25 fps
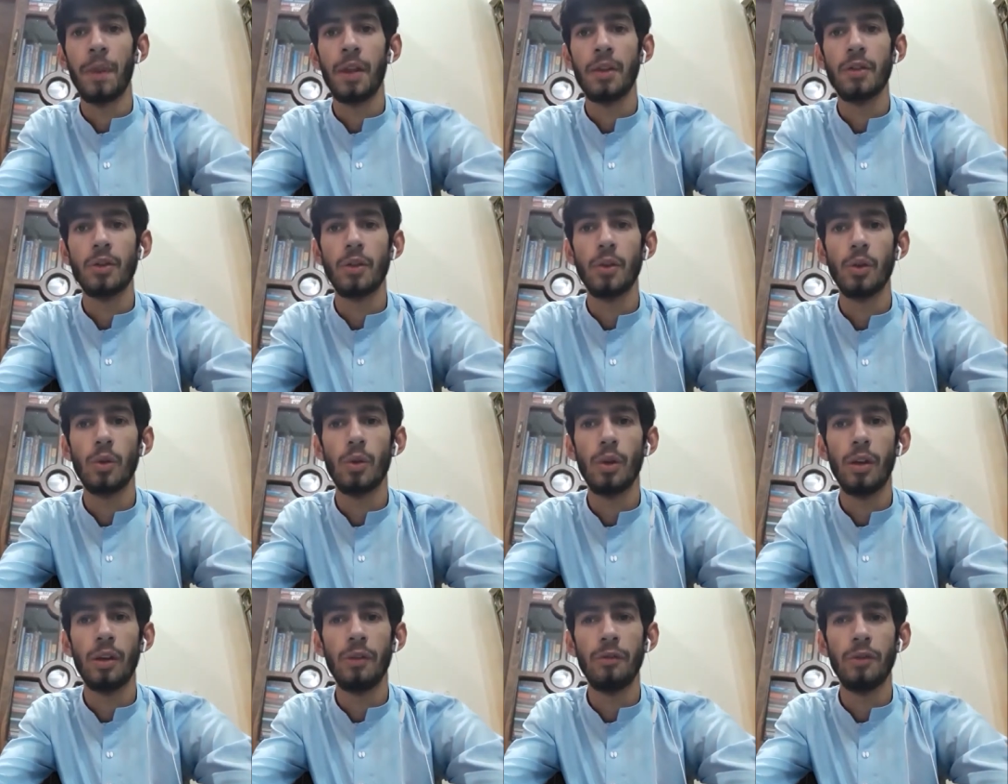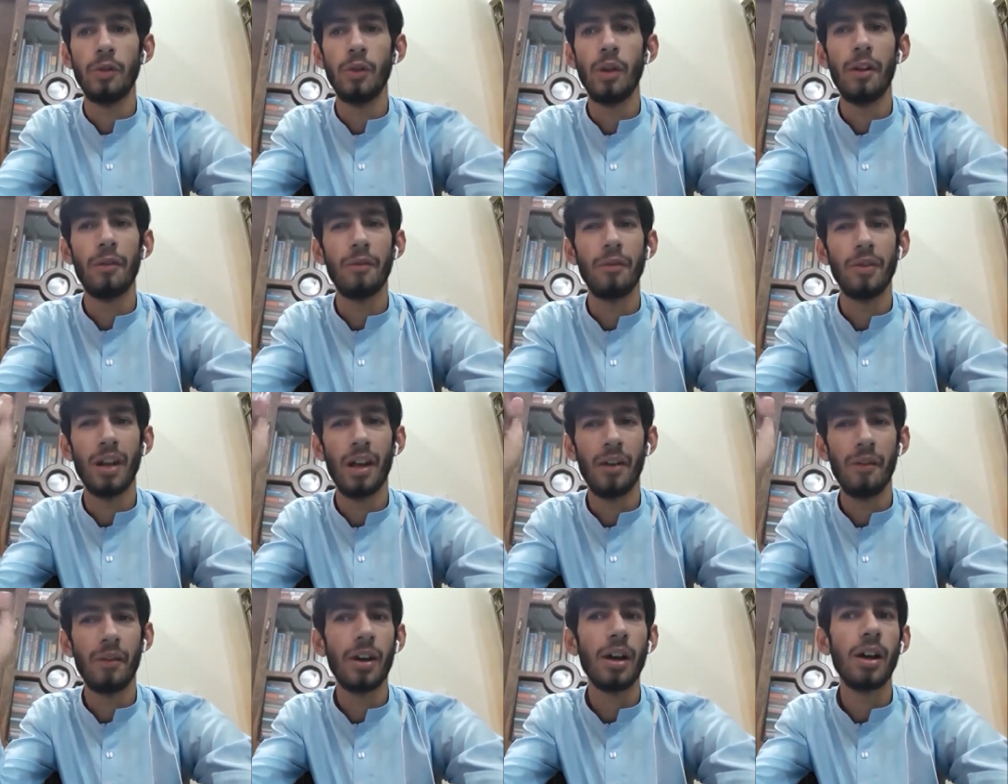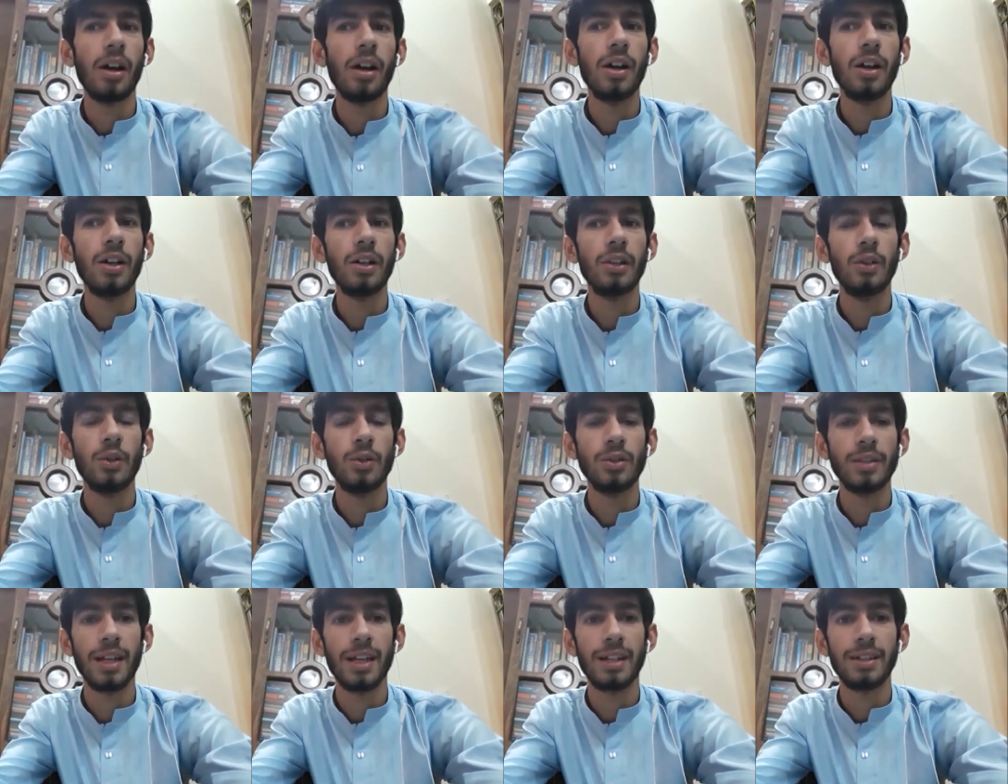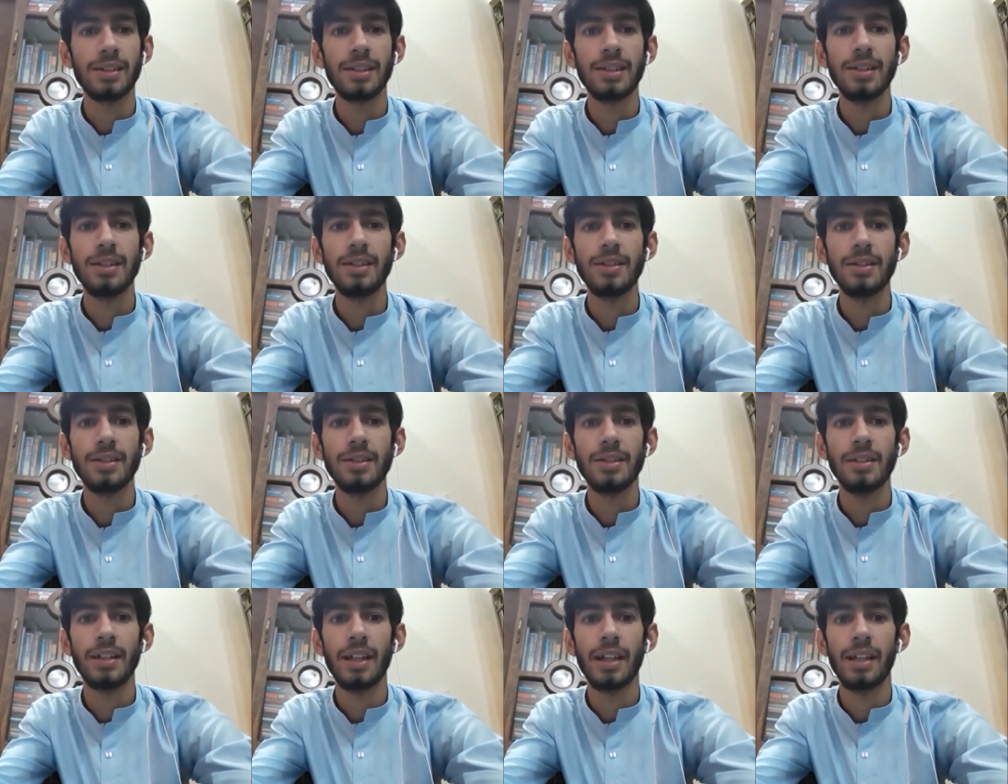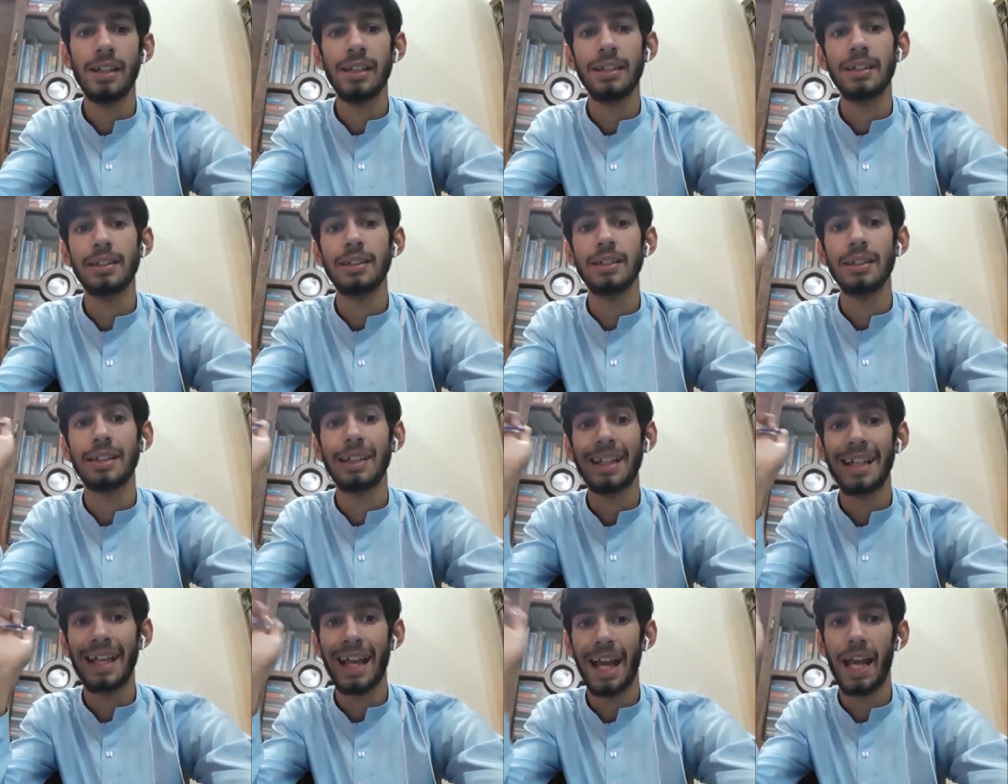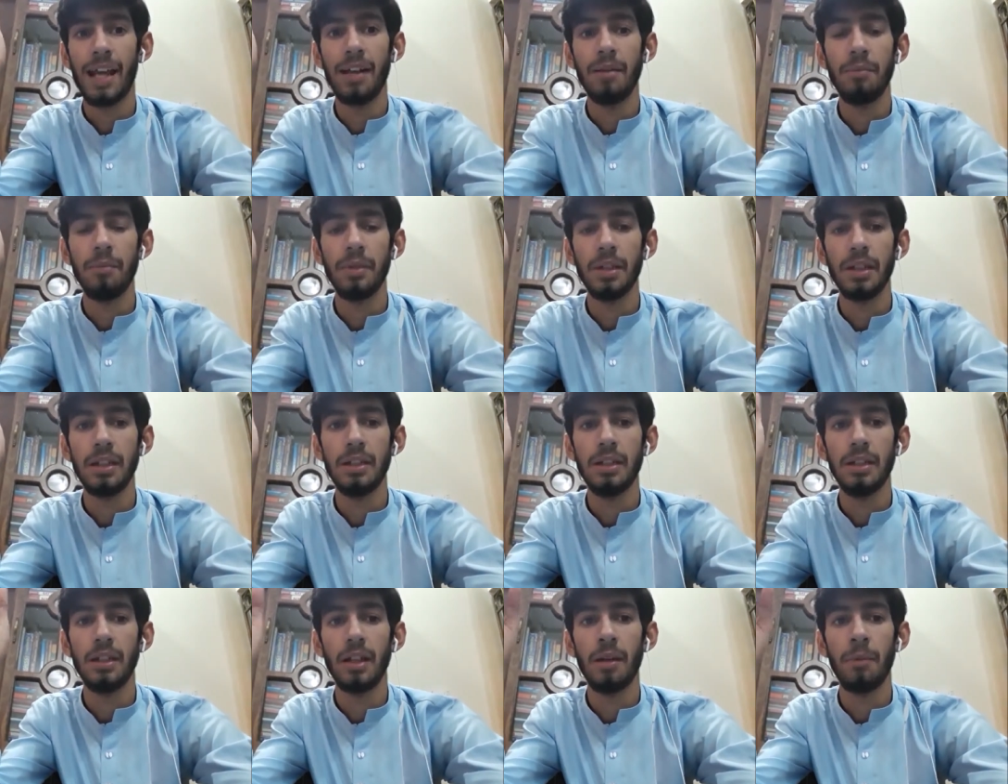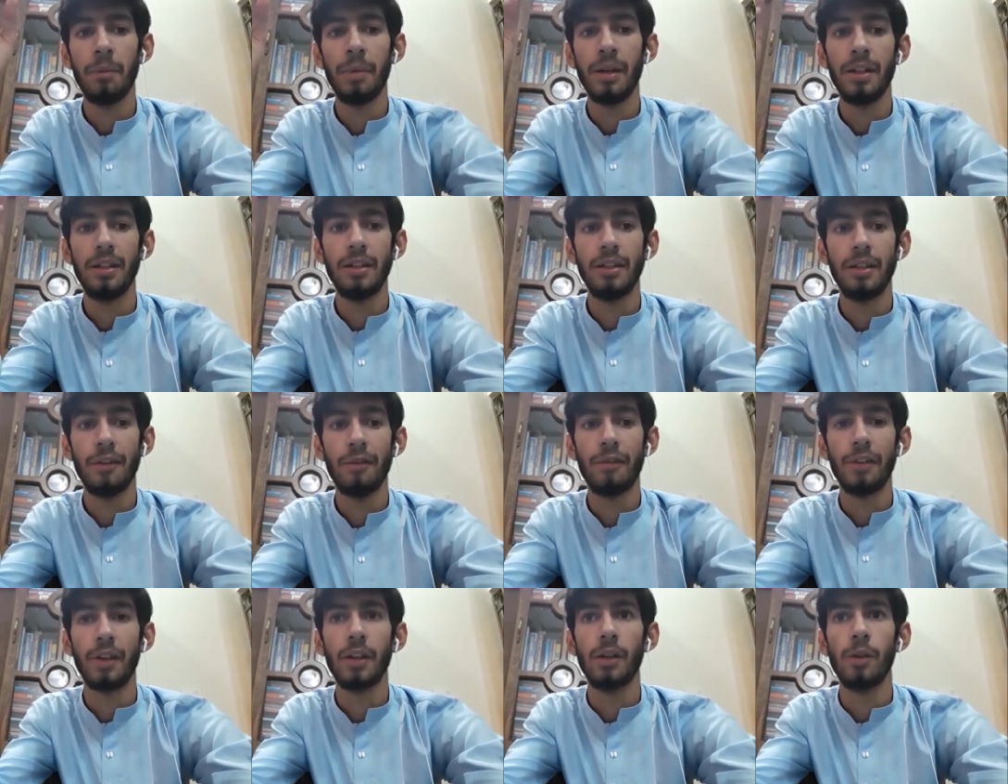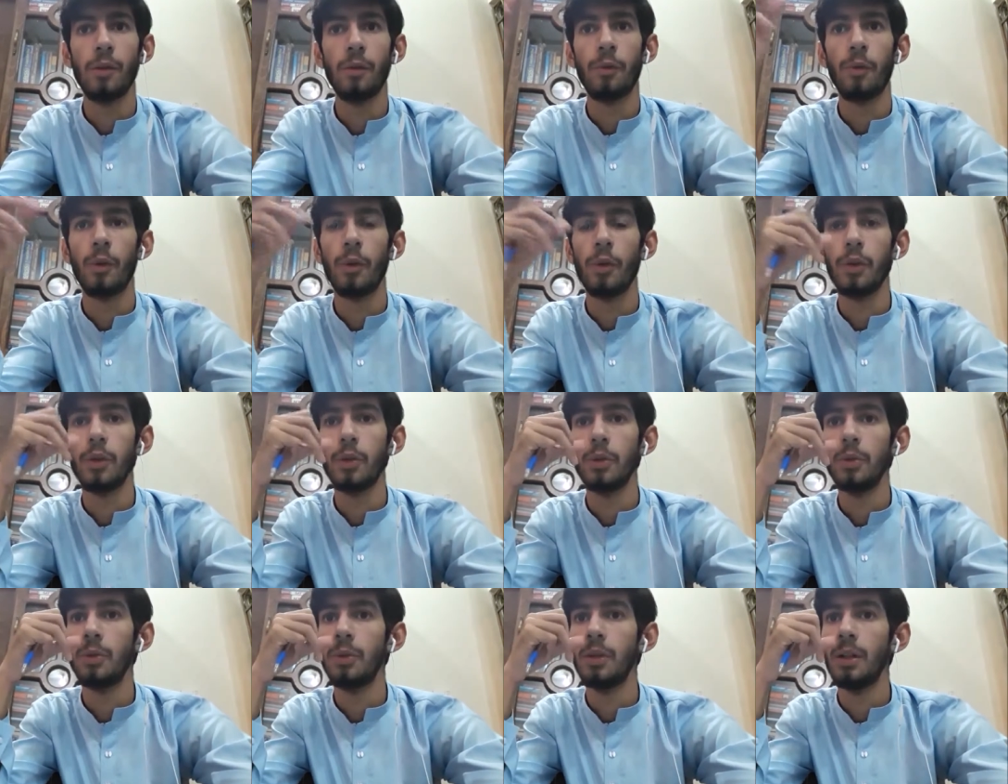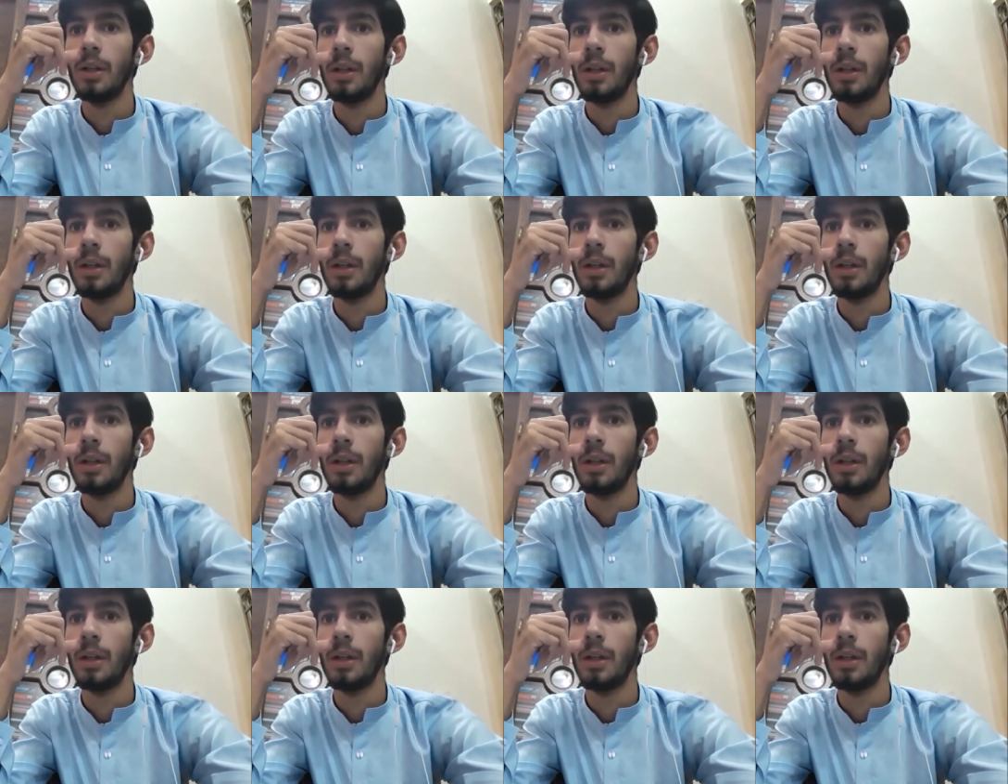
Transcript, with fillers: So if you have never heard those accents, then it can be a bit difficult for you.